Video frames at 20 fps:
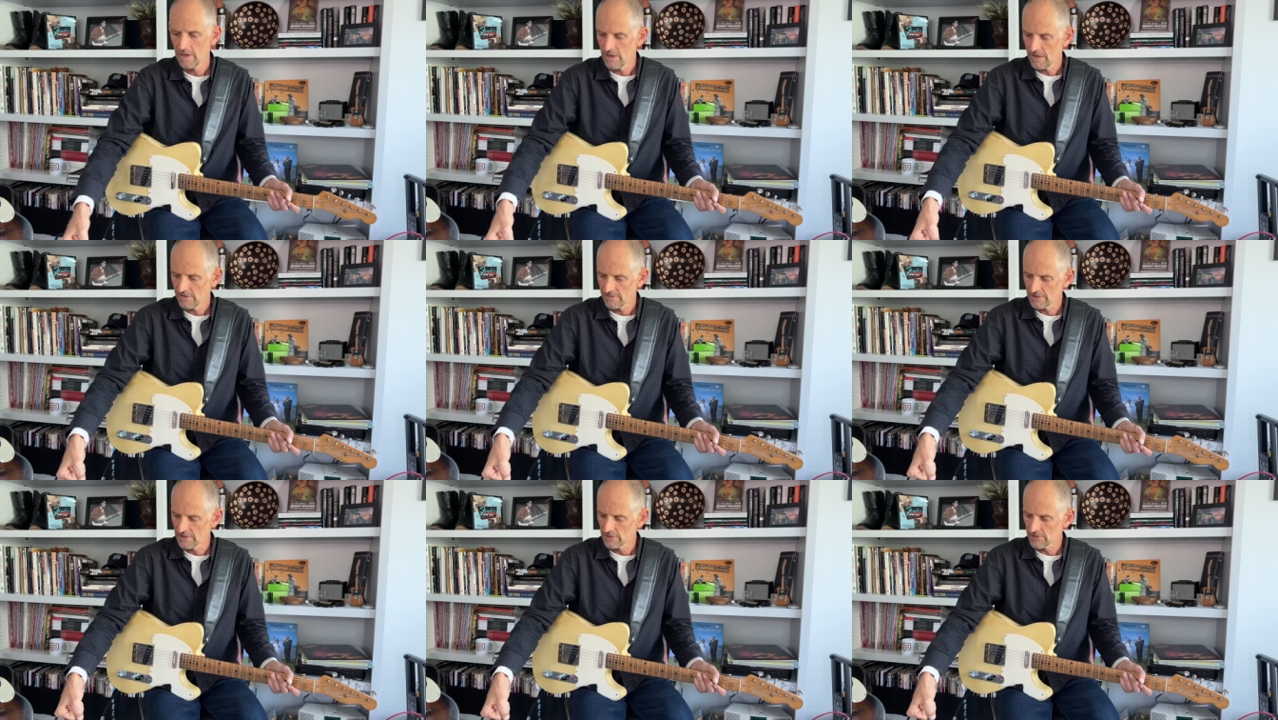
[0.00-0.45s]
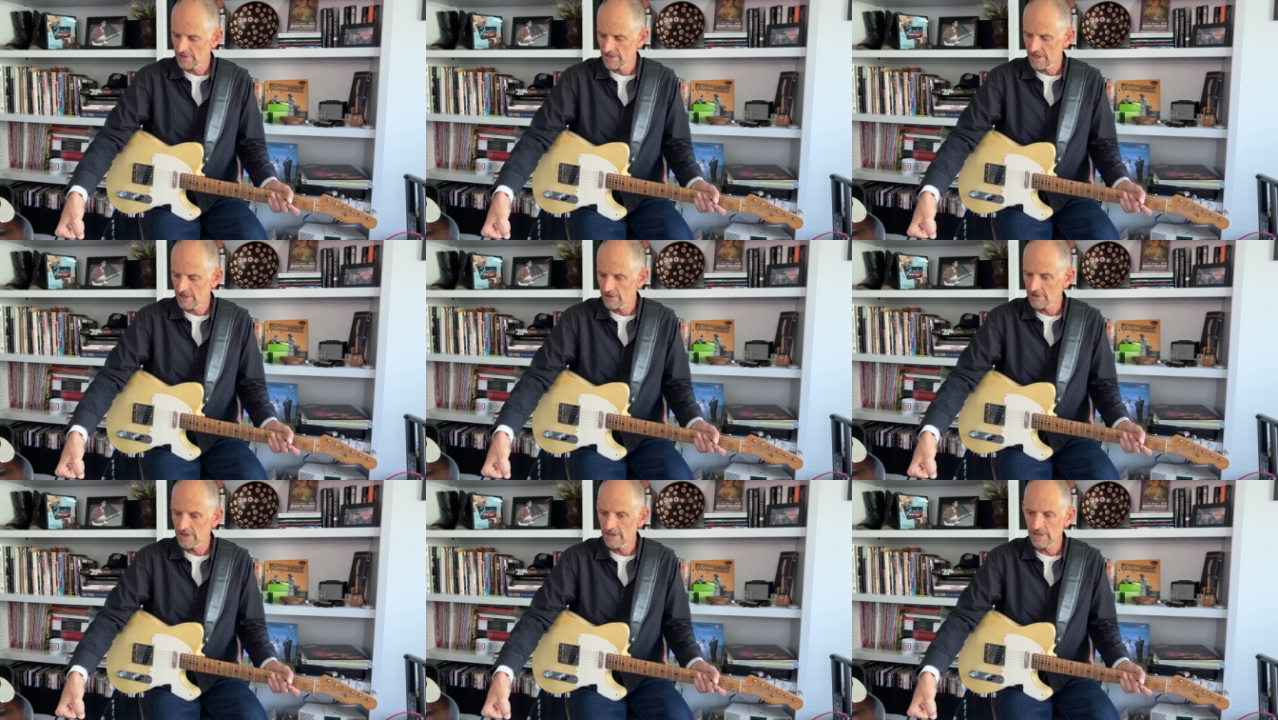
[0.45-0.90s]
a little
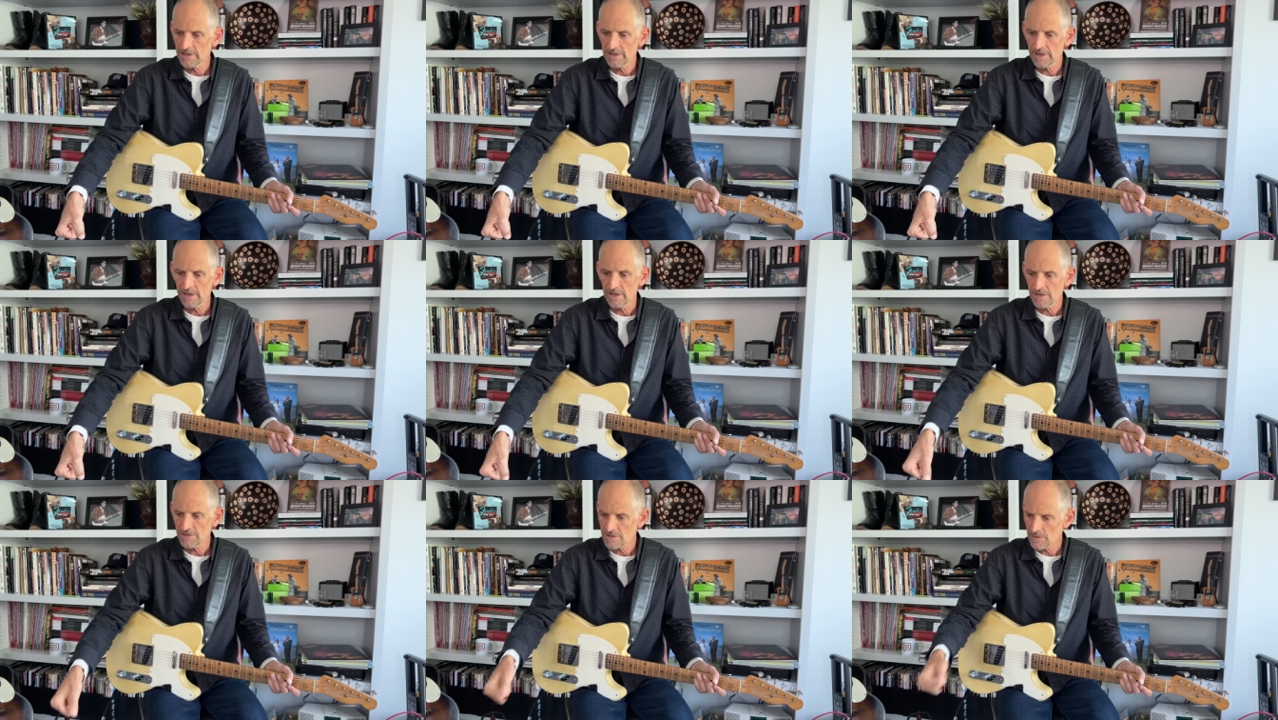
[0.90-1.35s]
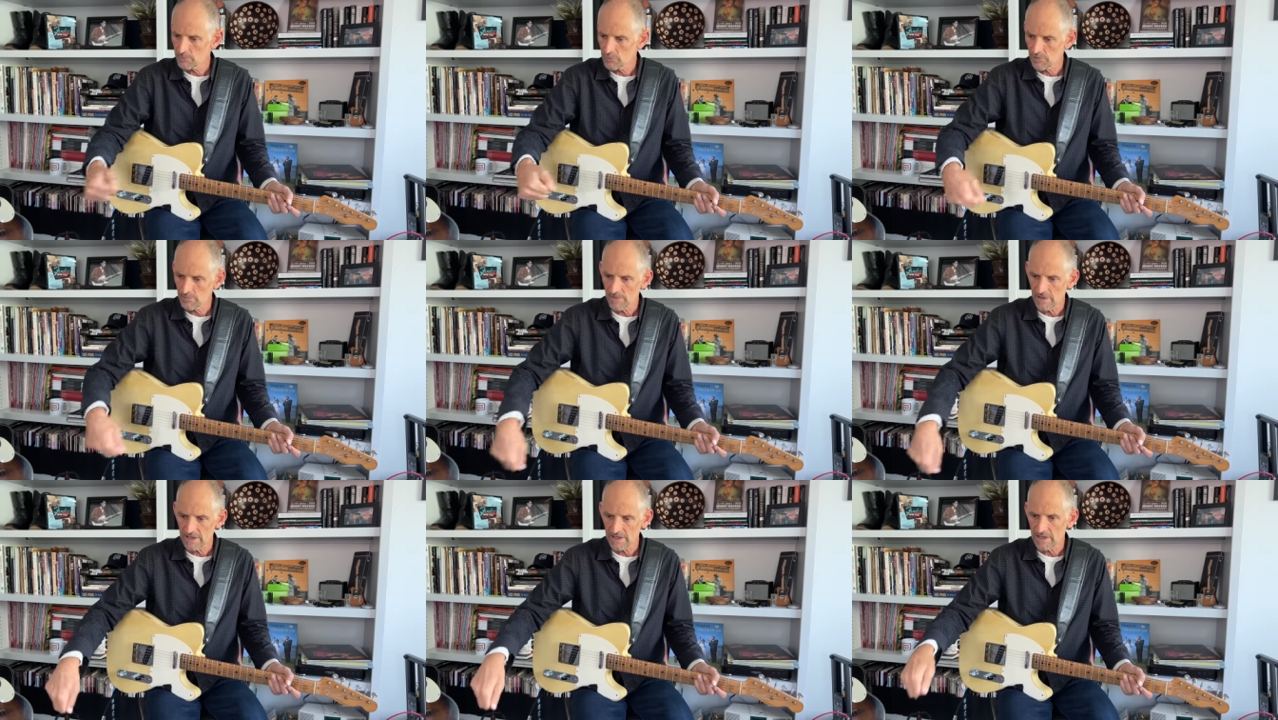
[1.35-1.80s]
carrying case. I
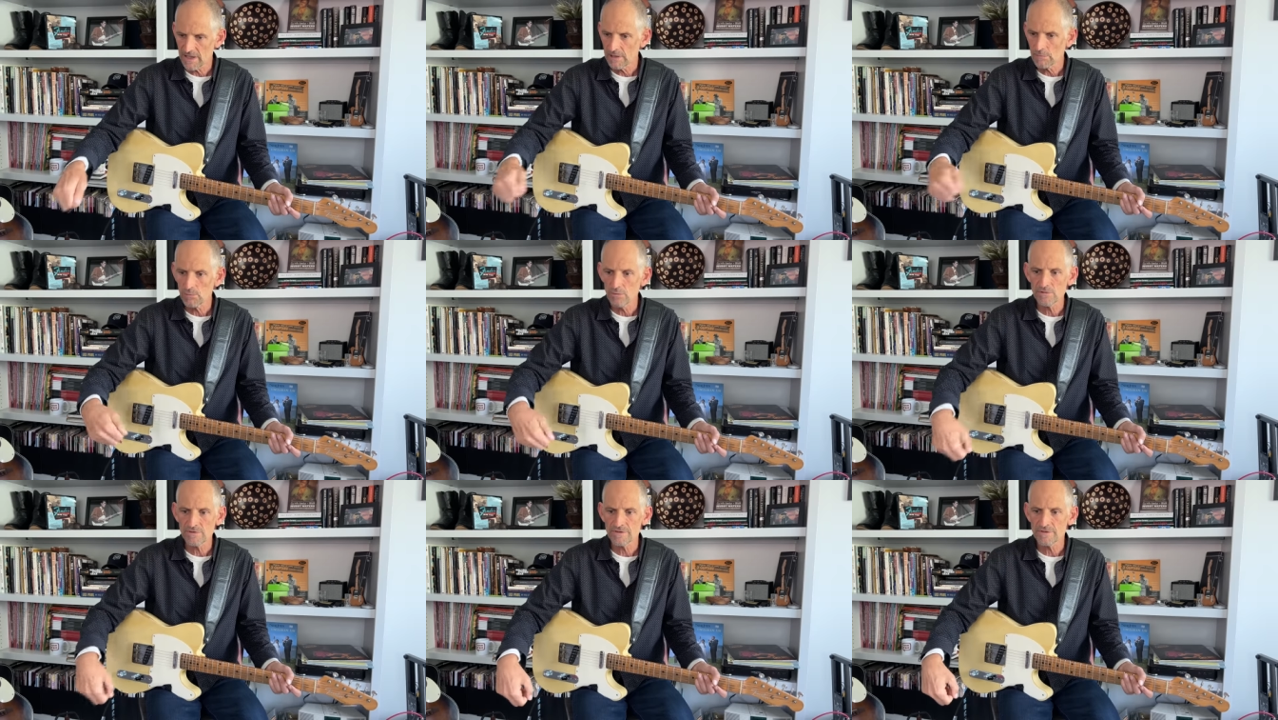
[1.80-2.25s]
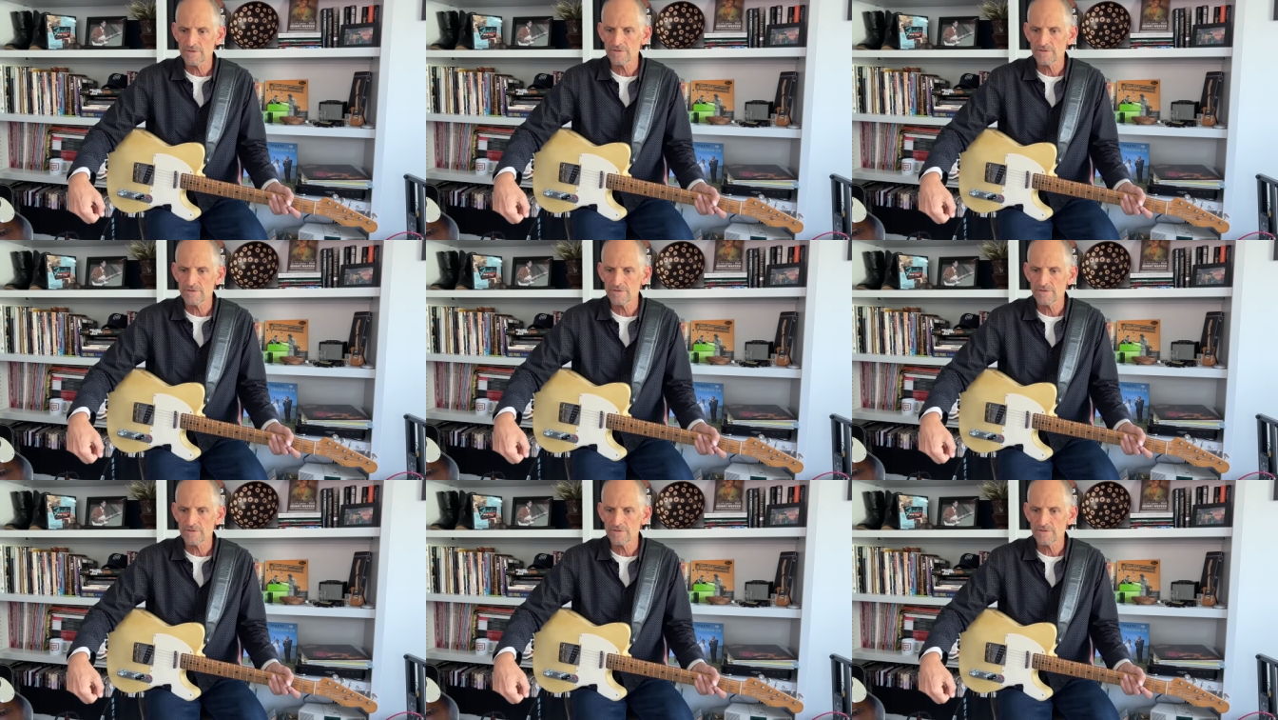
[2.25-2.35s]
put my cables and